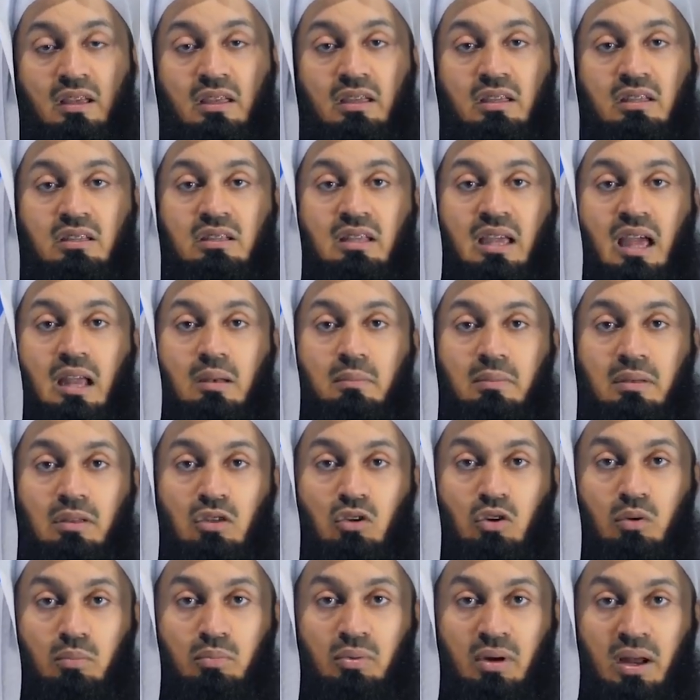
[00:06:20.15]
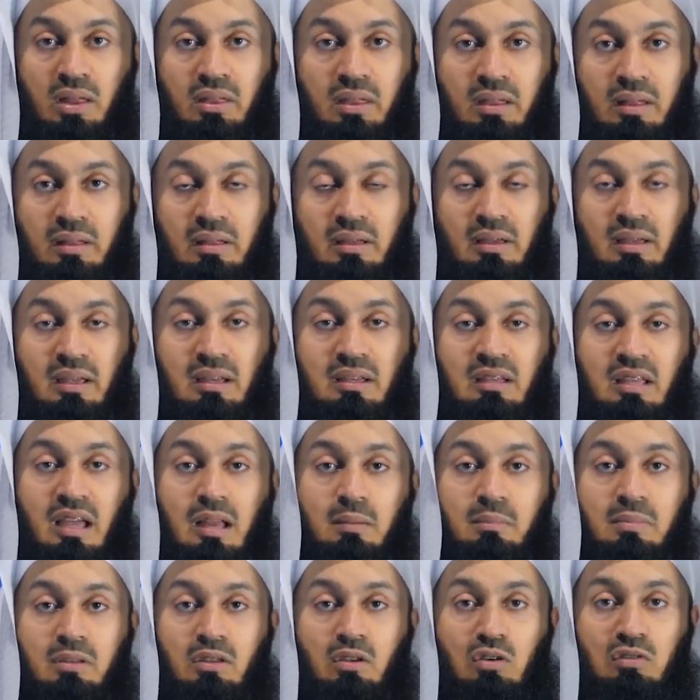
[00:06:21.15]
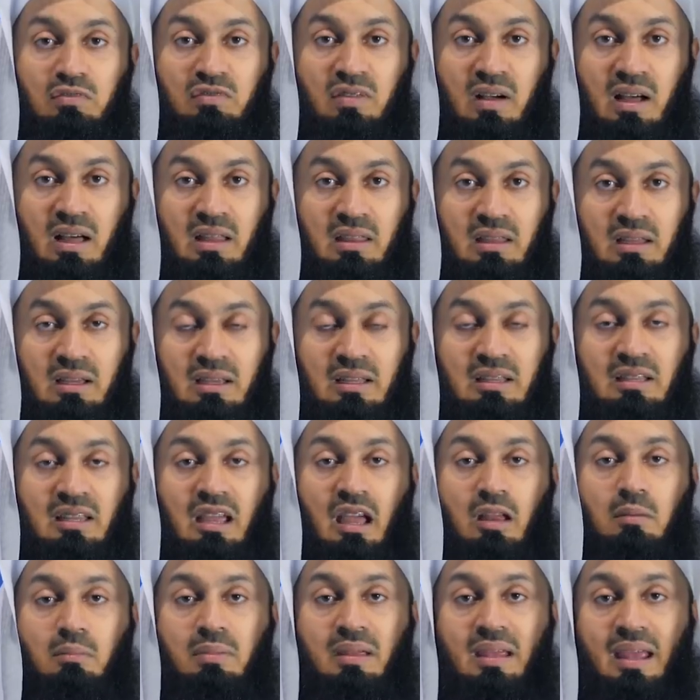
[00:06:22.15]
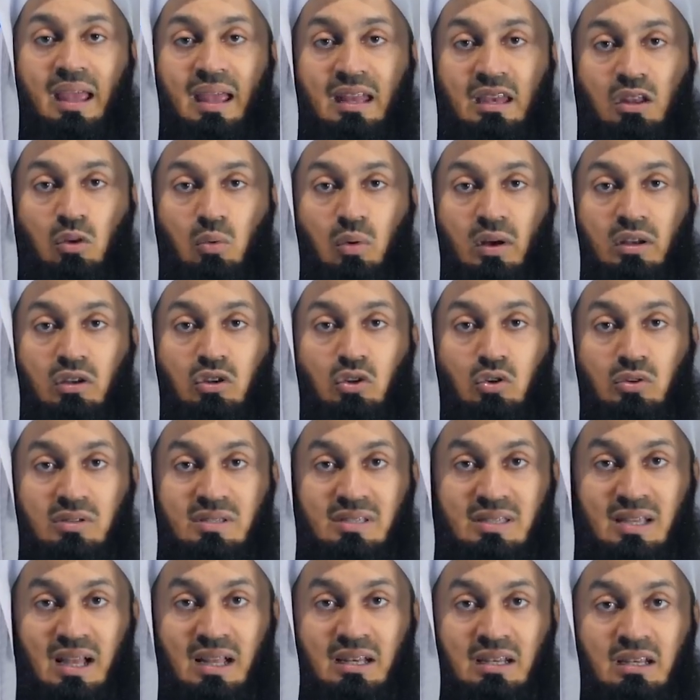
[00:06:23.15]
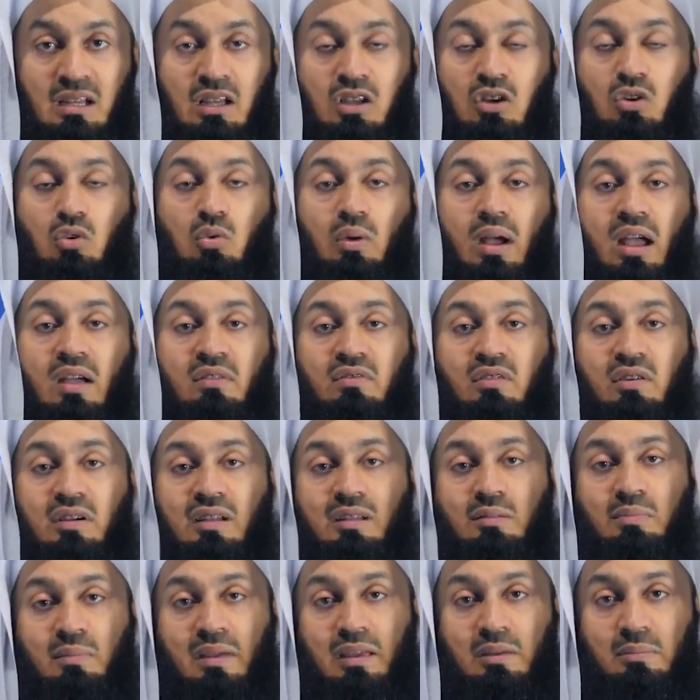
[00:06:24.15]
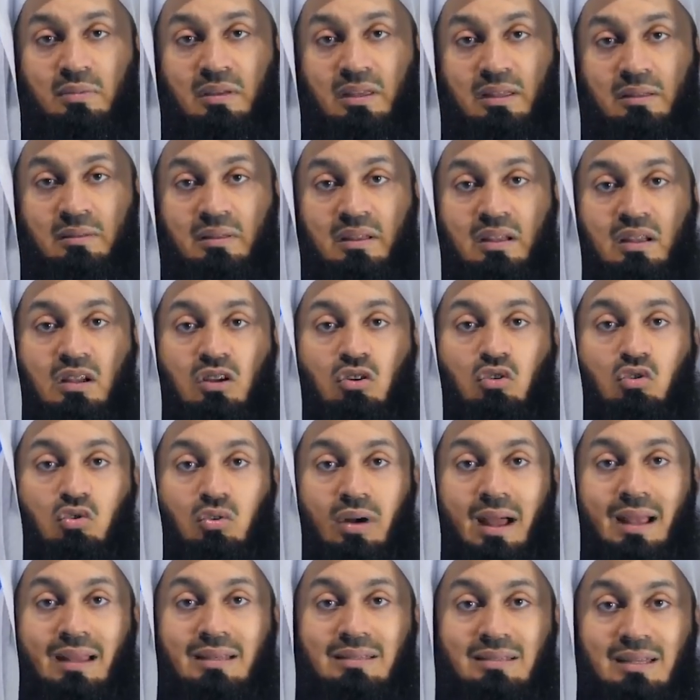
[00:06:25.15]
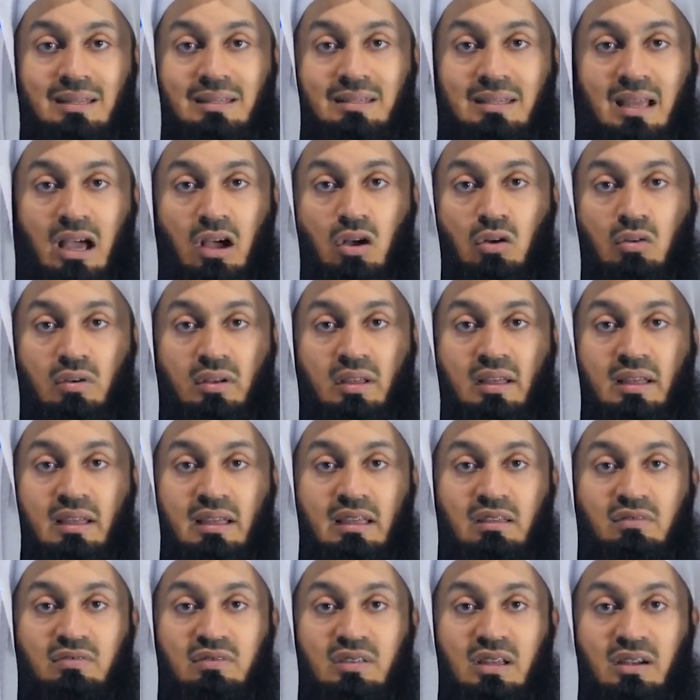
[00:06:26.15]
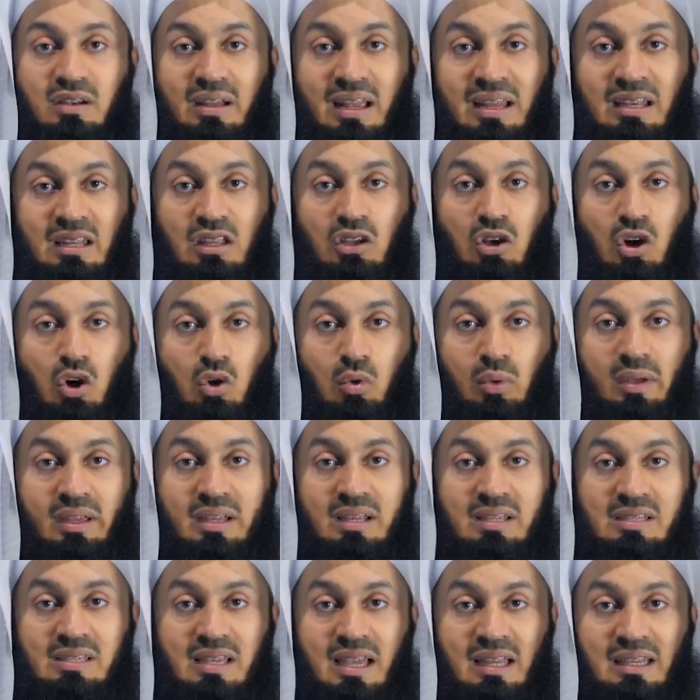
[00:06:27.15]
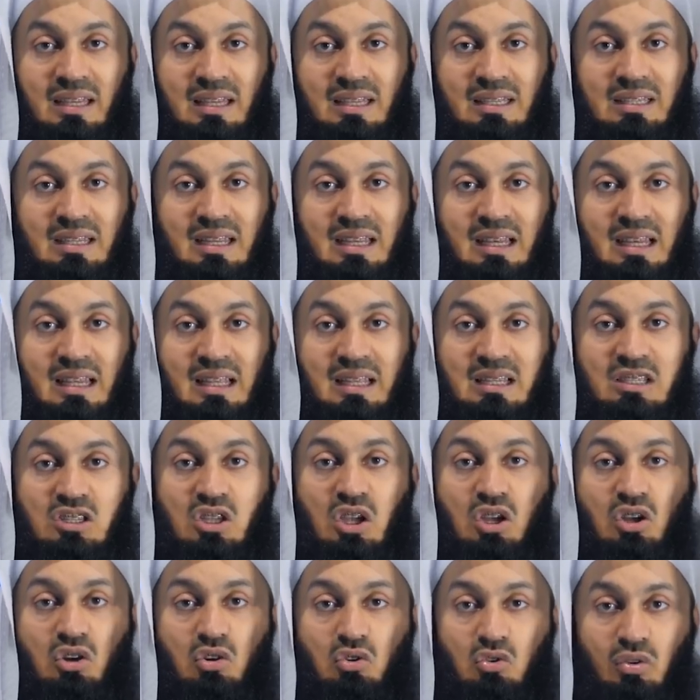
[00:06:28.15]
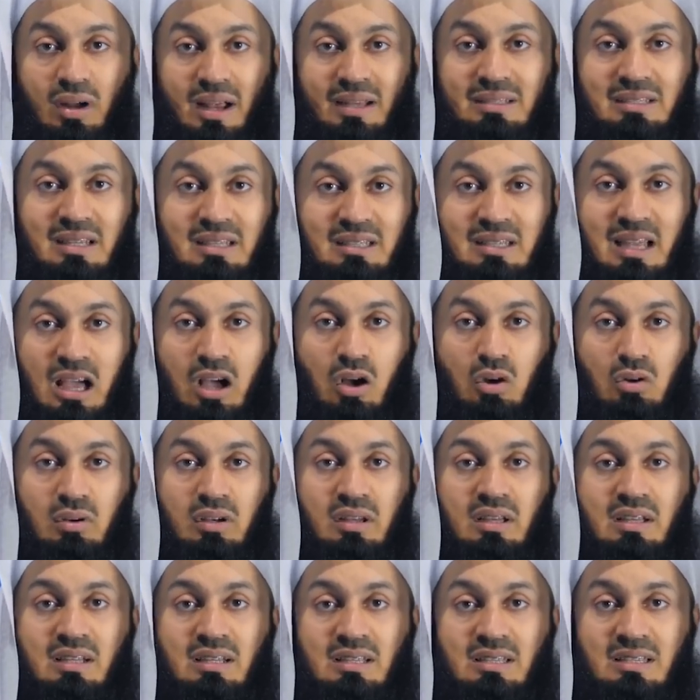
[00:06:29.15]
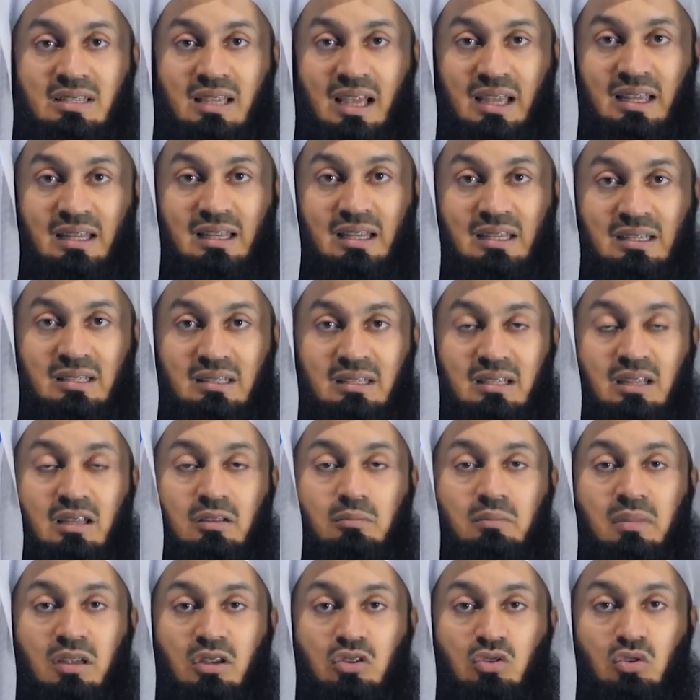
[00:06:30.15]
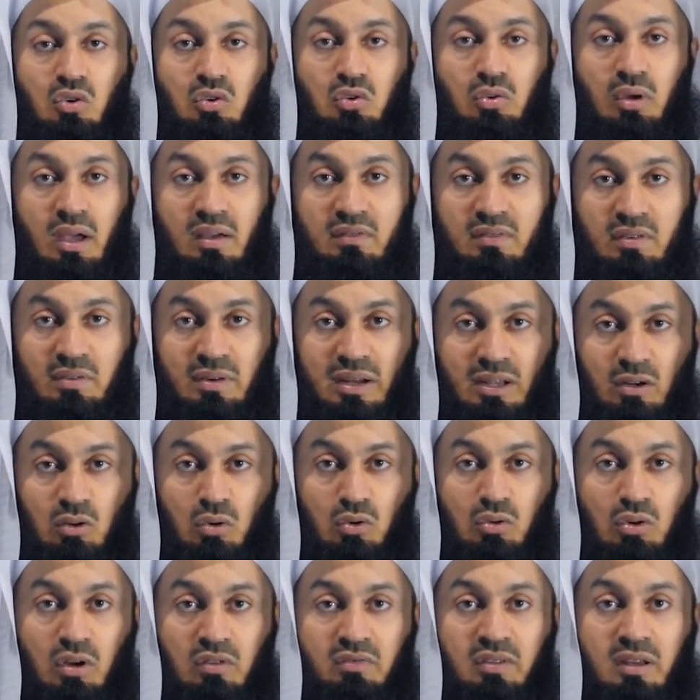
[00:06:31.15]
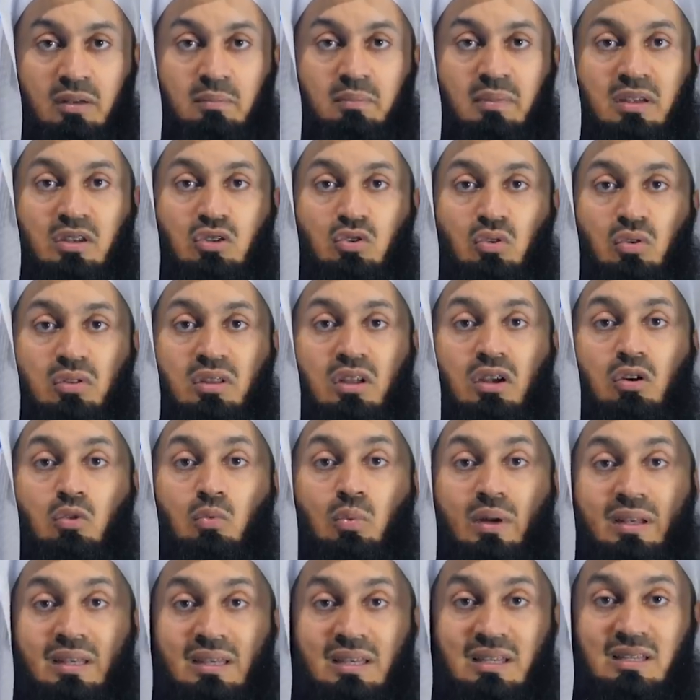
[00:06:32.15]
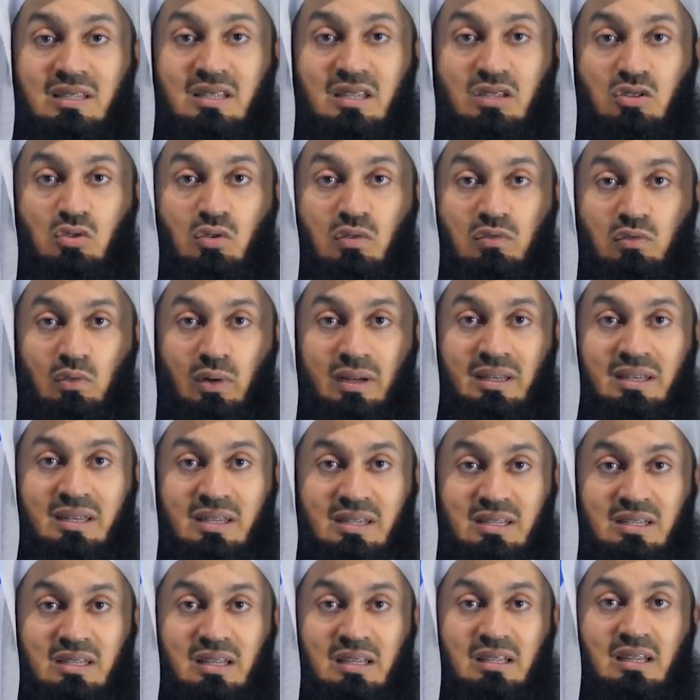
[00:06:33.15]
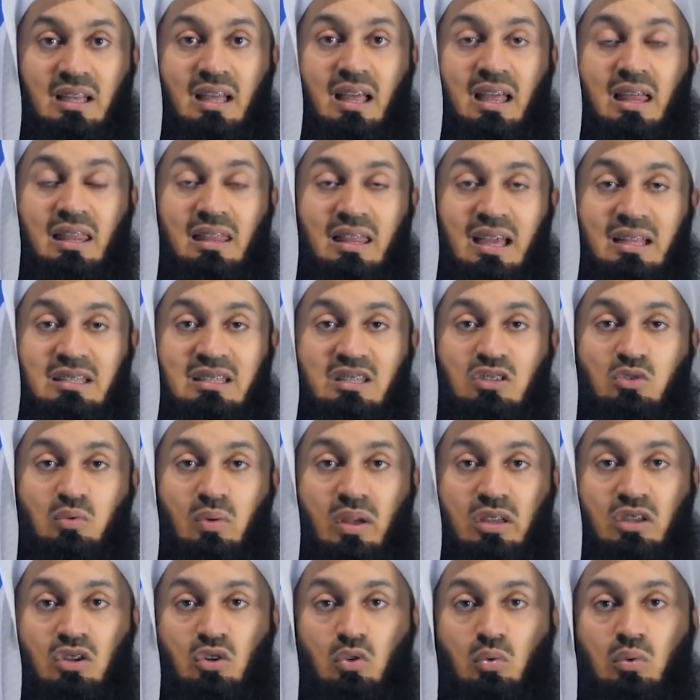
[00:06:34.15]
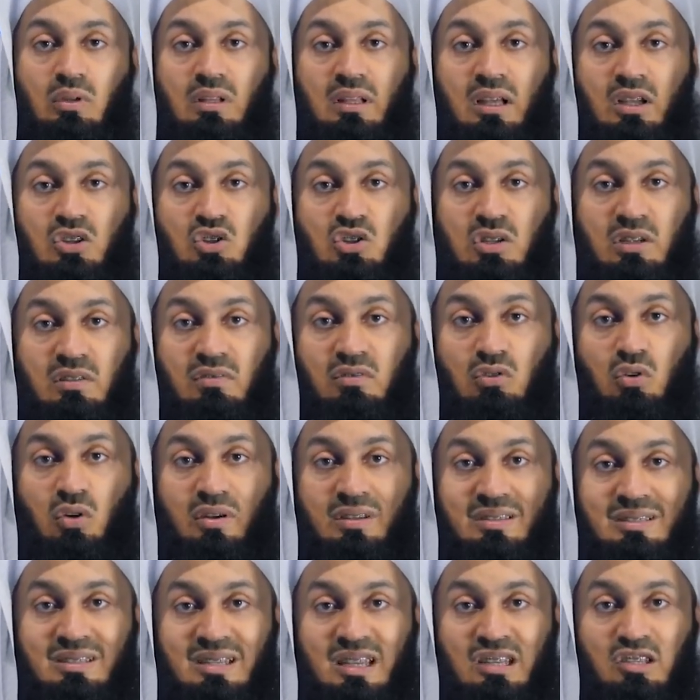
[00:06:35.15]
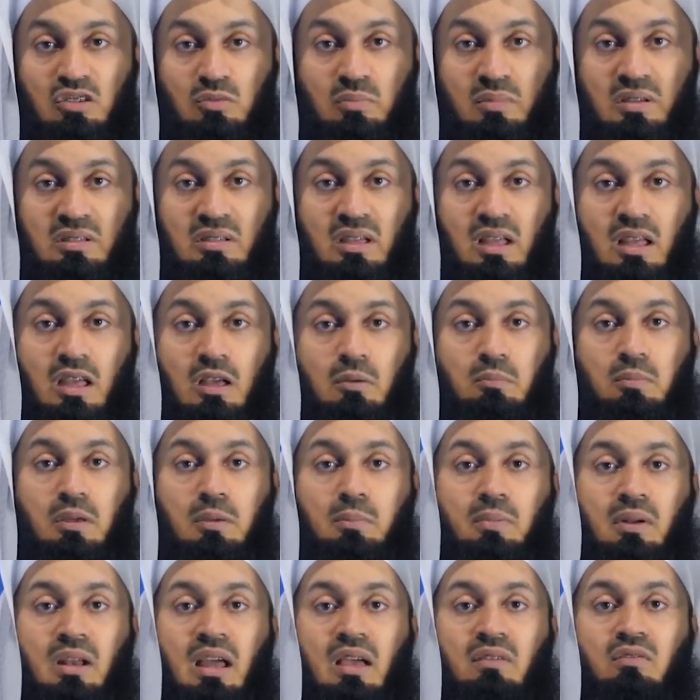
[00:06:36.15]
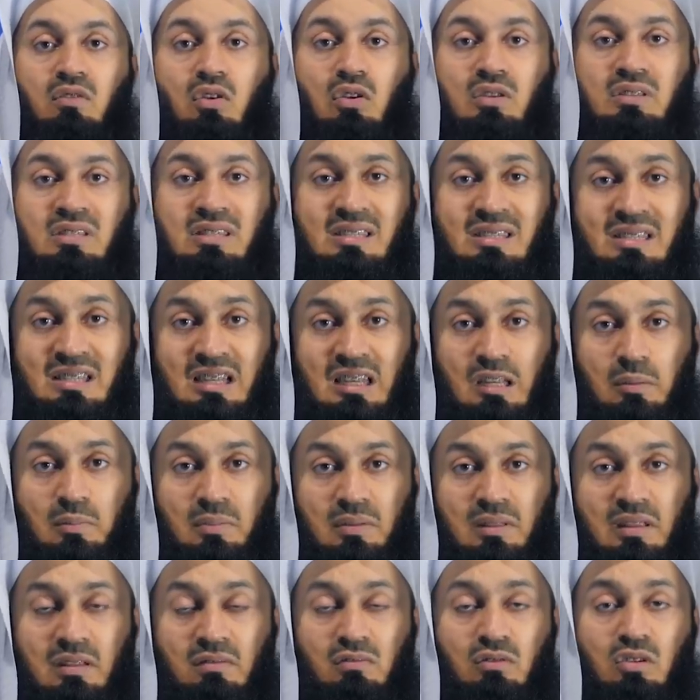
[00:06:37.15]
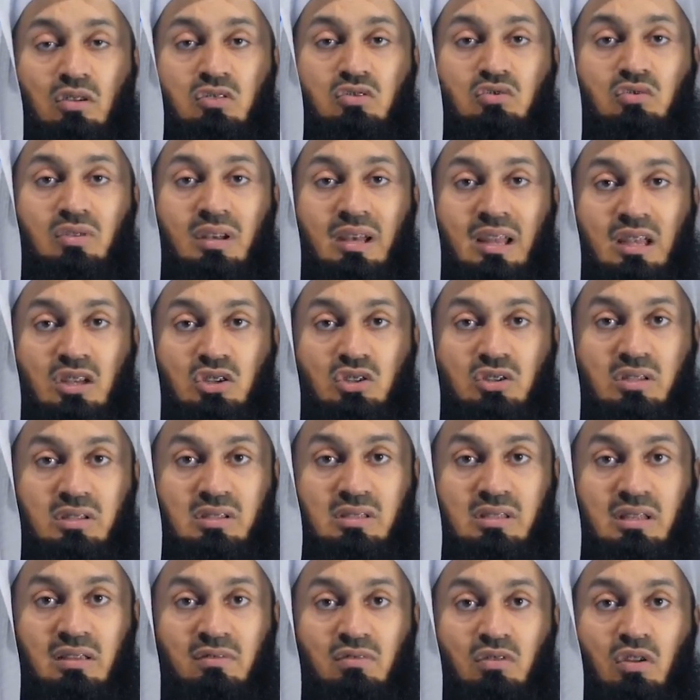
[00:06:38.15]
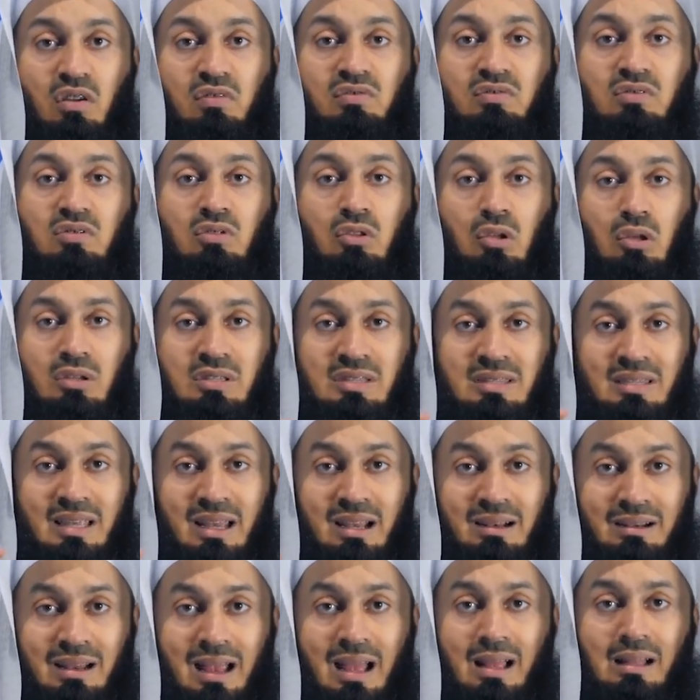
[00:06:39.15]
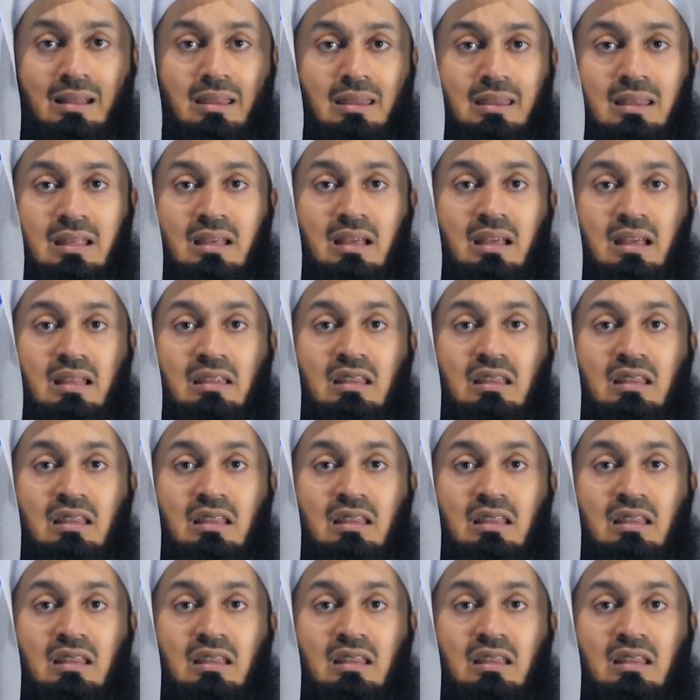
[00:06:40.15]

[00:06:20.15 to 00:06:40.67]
It can be your brother, it can be your father, it can be anyone, your son, whoever it may be, write it down. If there are any owings, any dealings, write it down, sign it. Make sure you have a record of it. Make sure there are witnesses who've witnessed it. That is when you will achieve contentment. People have lost sleep. They've lost relations. They've lost their health.